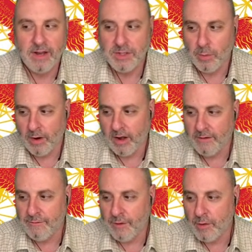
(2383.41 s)
To work on
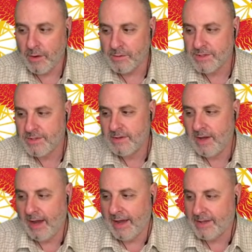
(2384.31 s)
Frodo's
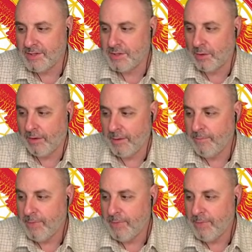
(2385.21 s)
uh, story.